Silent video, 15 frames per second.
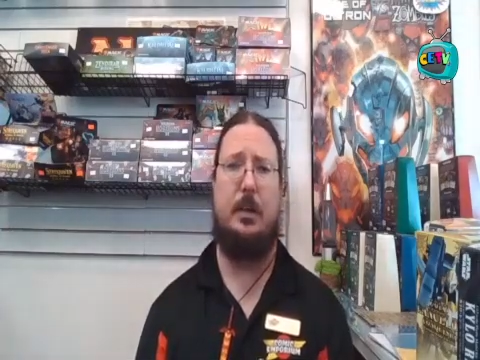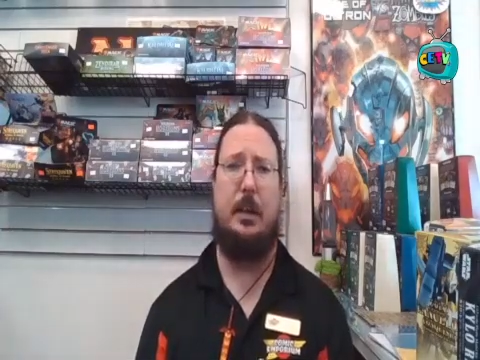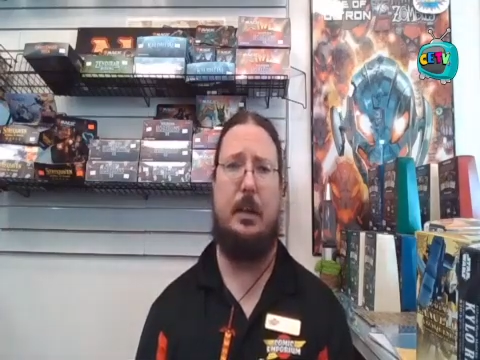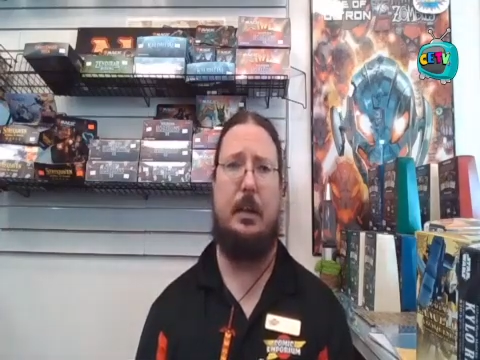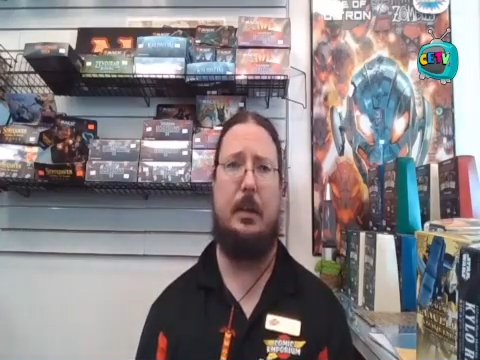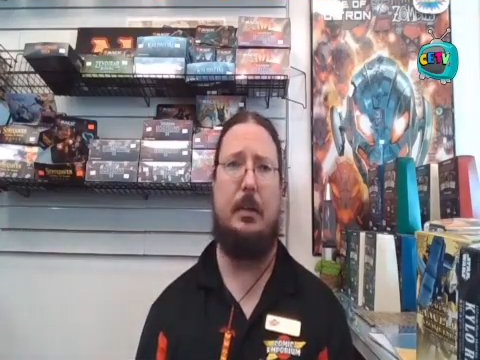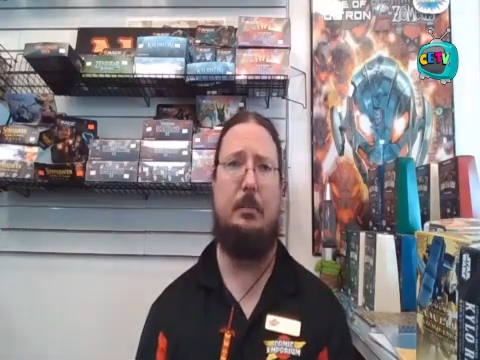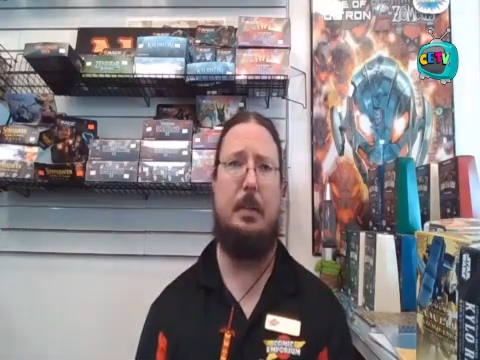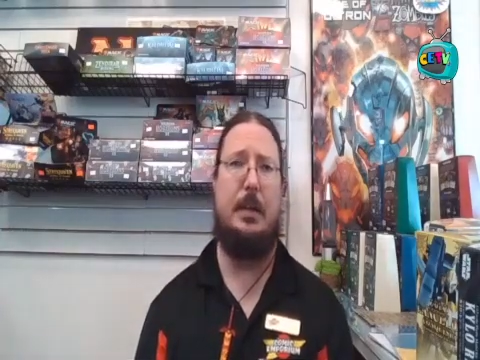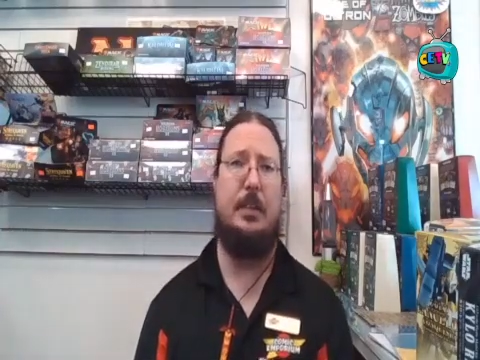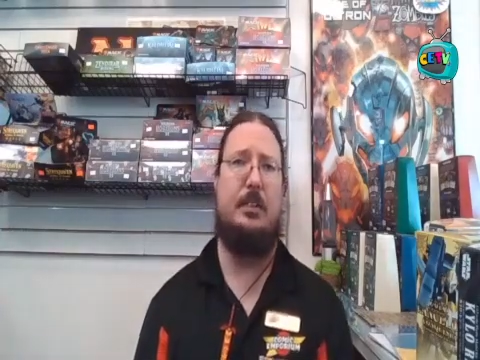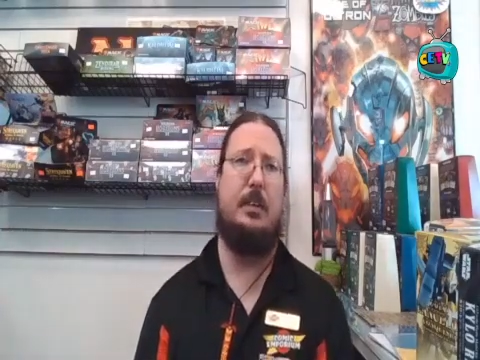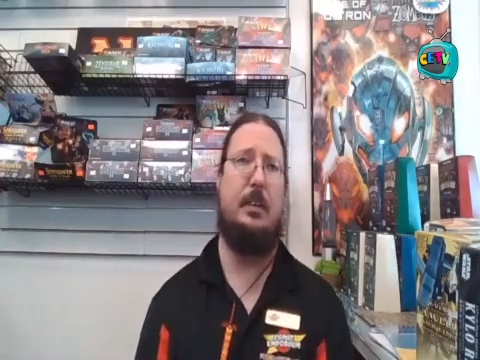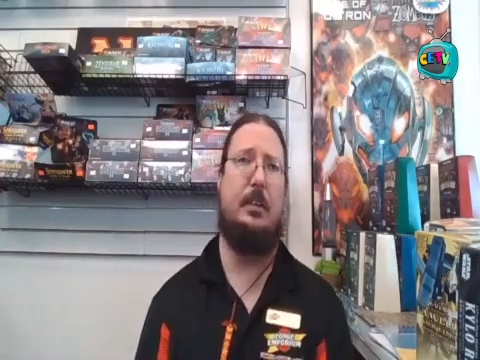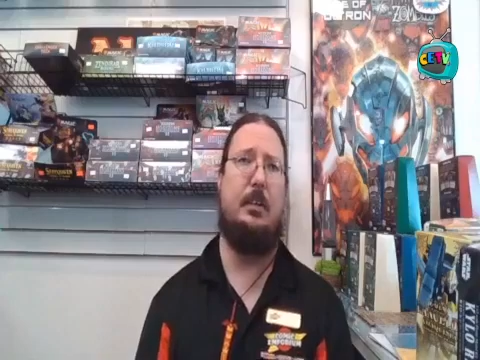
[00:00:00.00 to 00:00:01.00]
and it
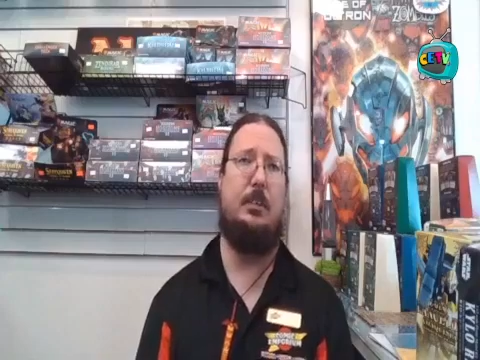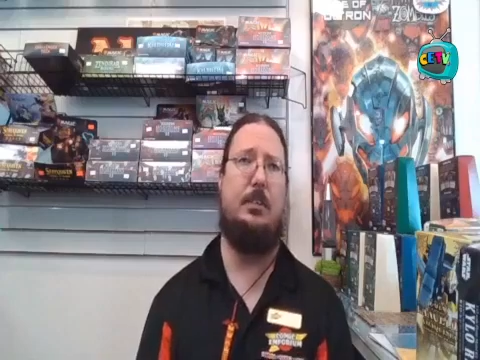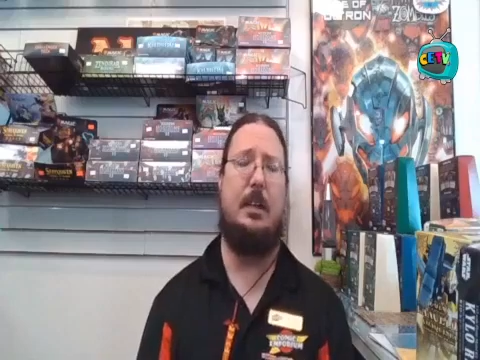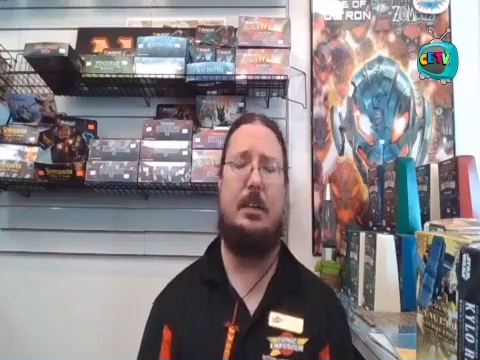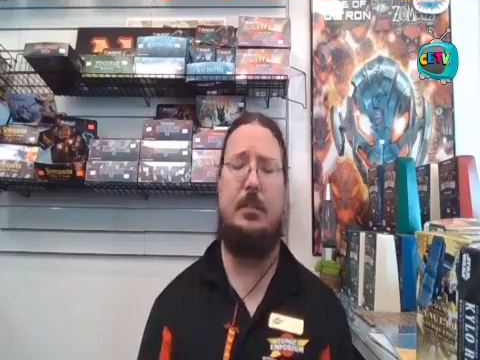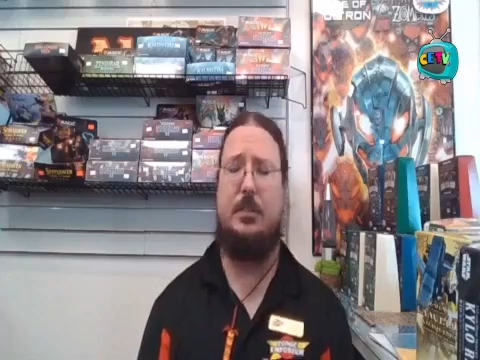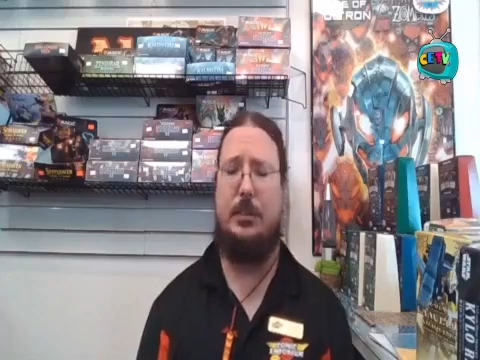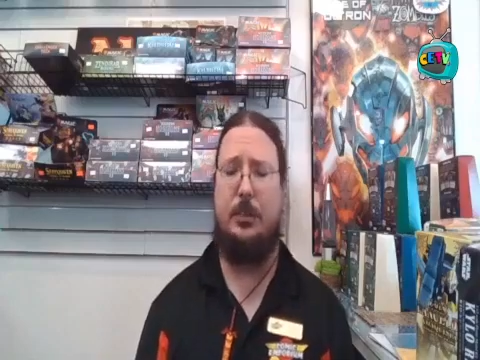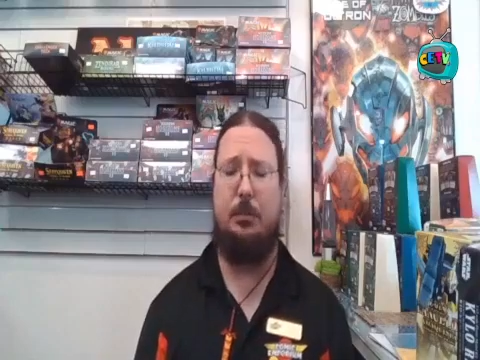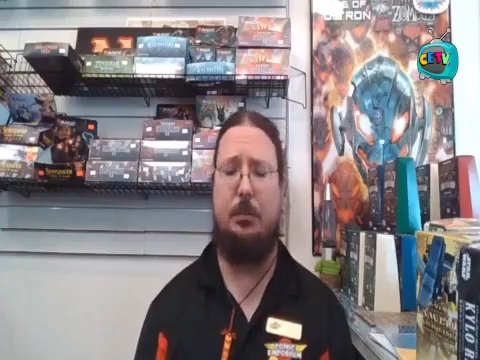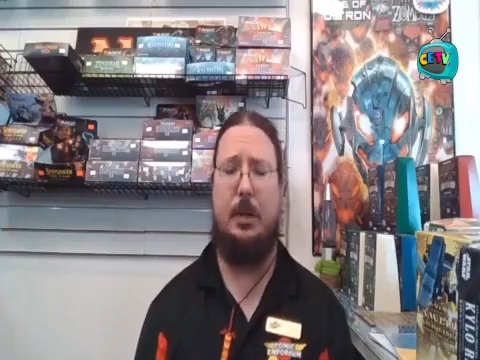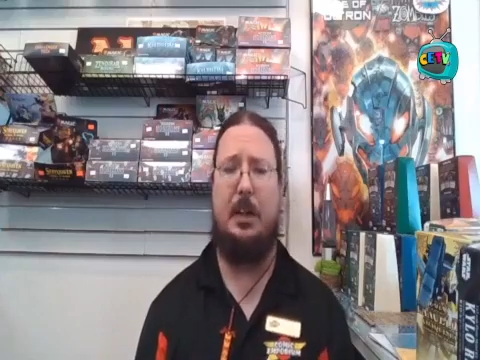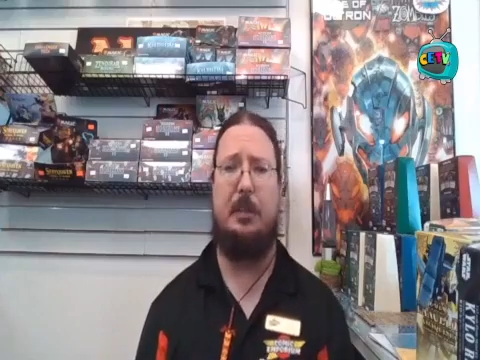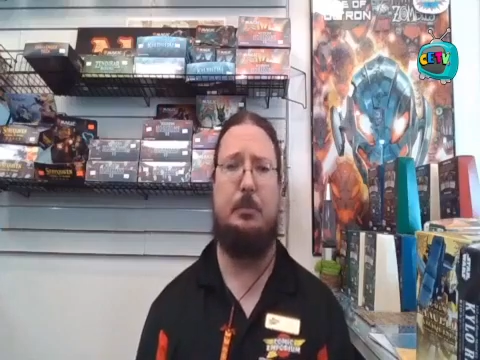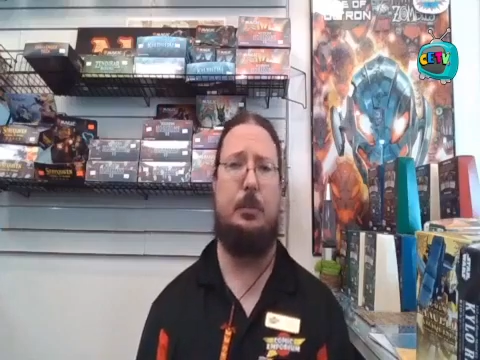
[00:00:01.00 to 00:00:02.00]
makes things easier to
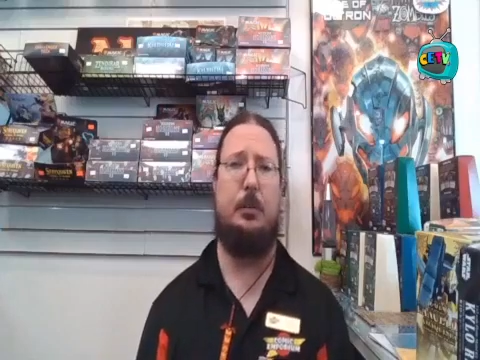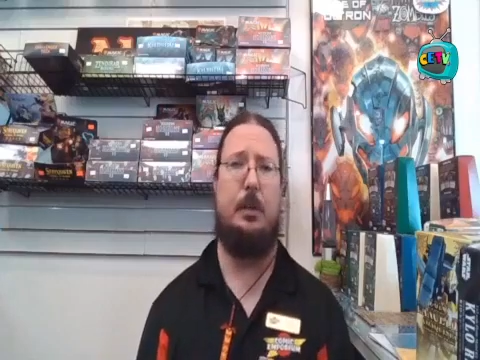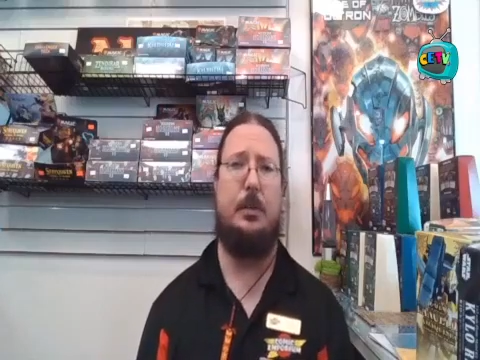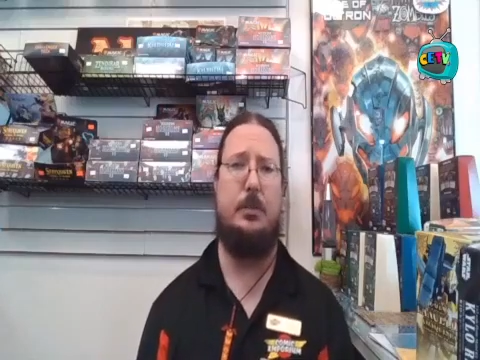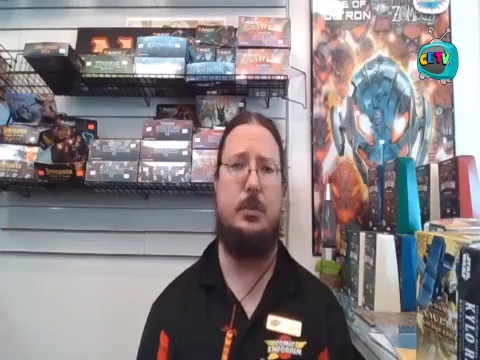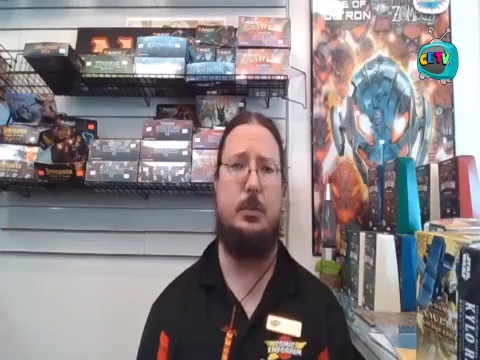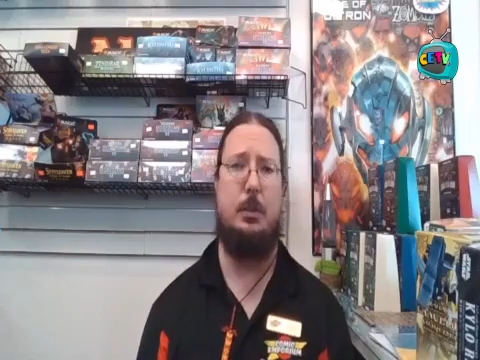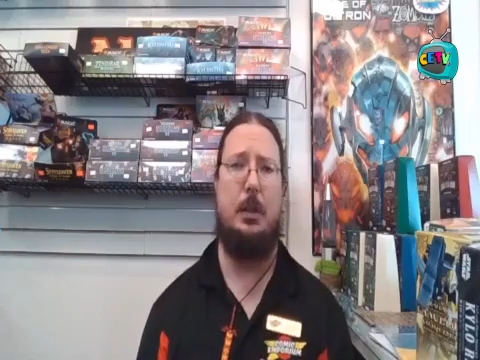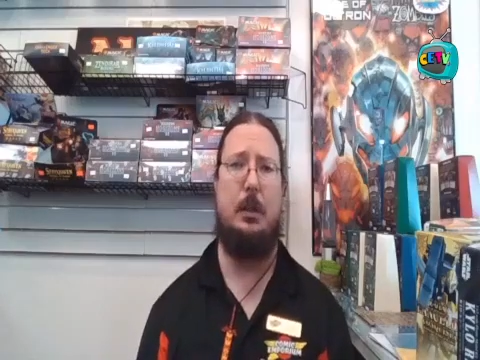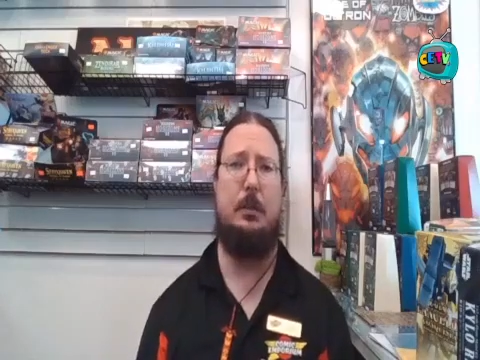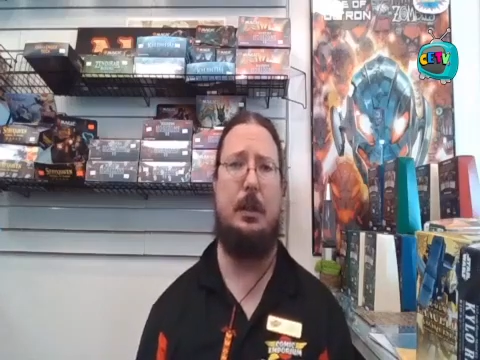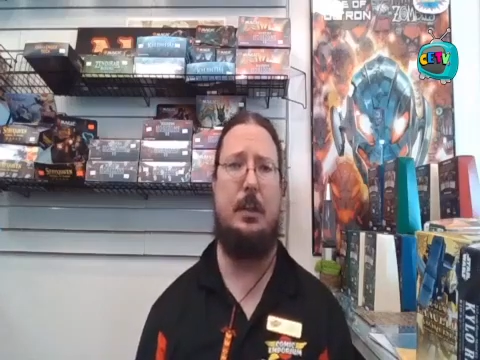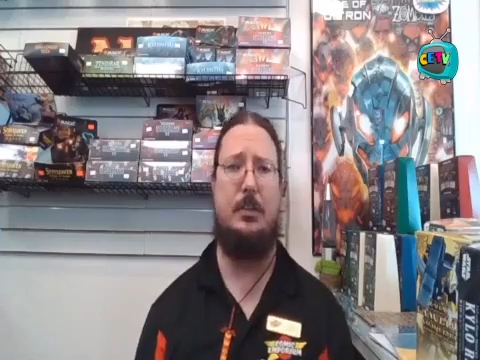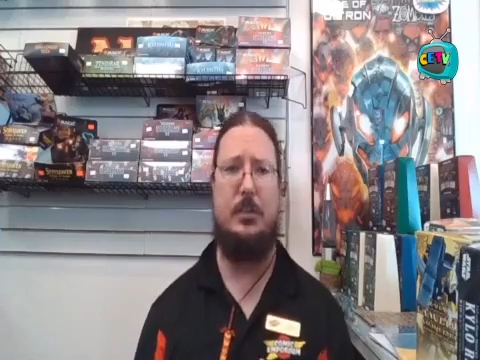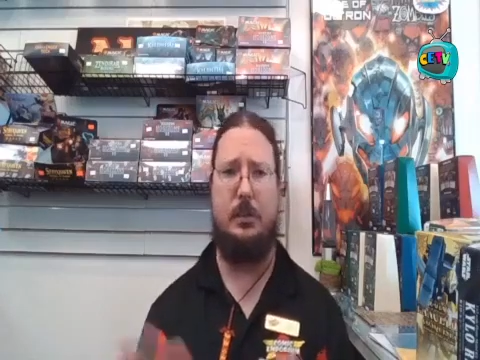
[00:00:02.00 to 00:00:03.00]
find for us as well,
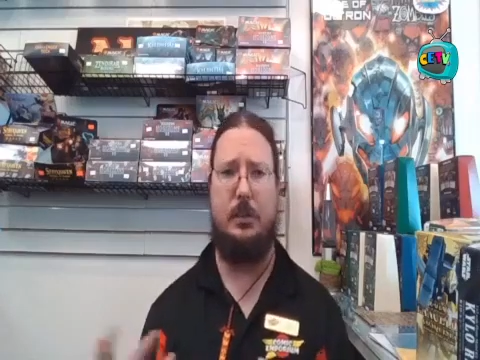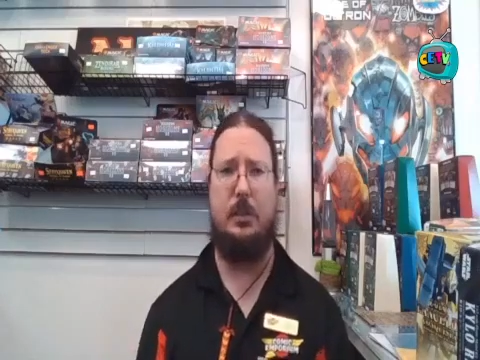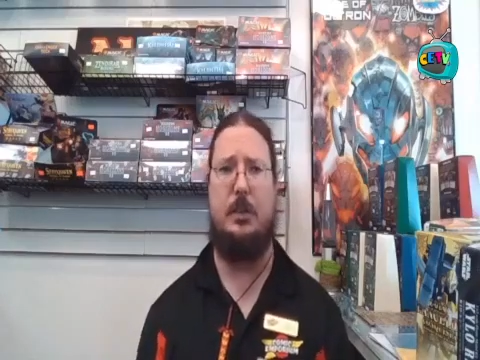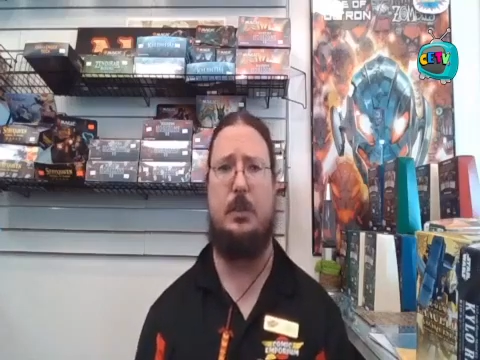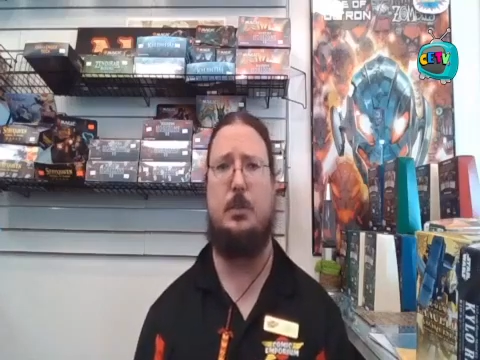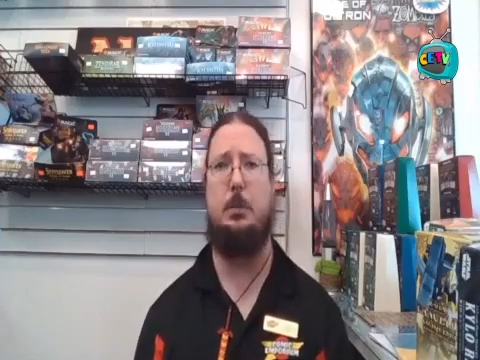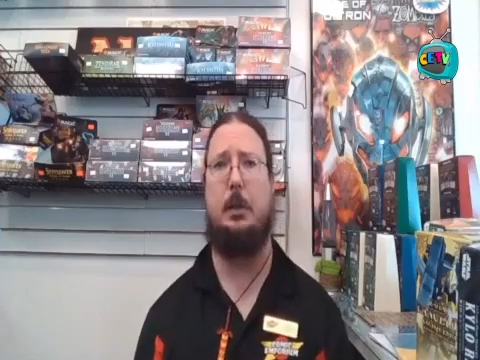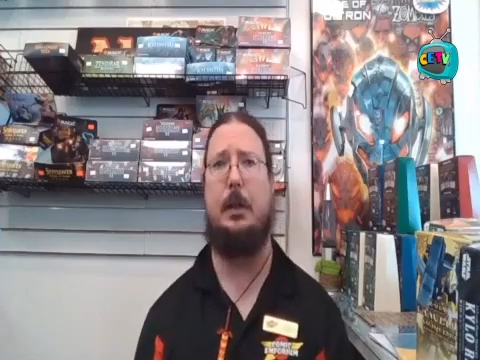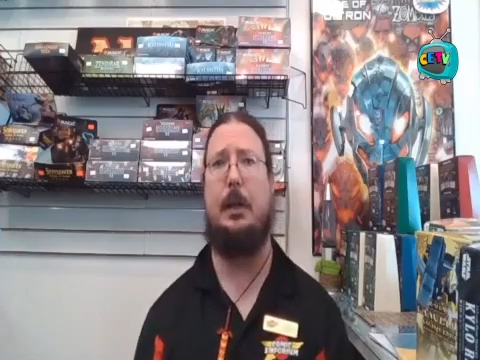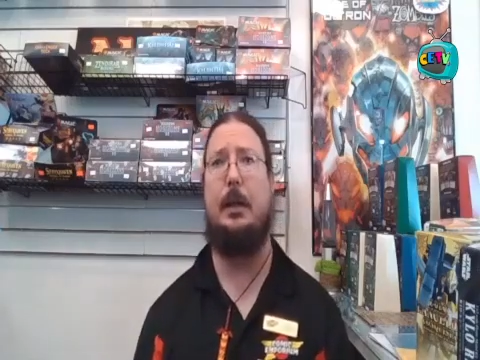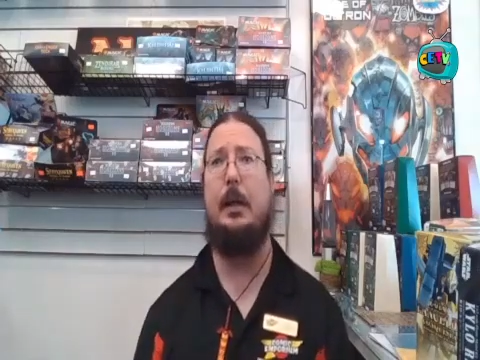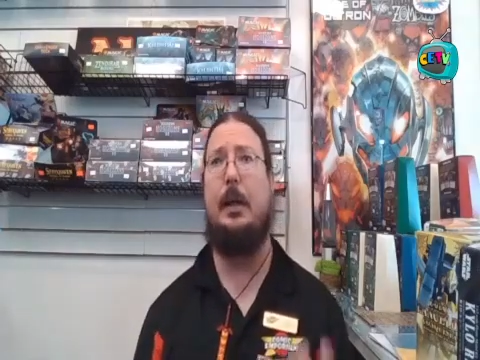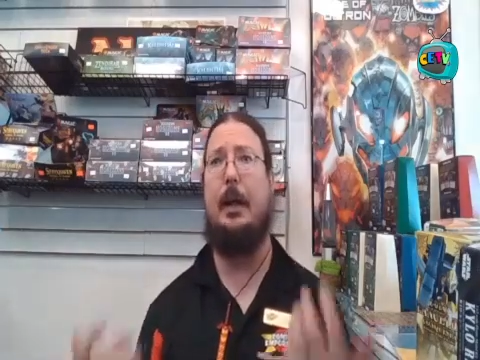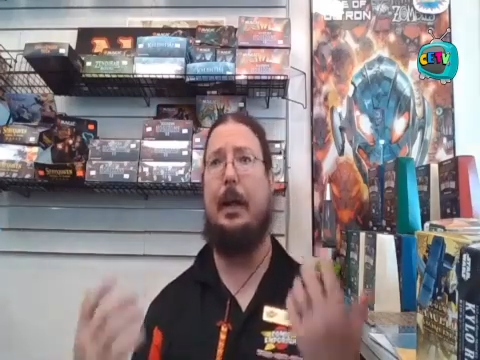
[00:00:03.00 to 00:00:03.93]
easier to display.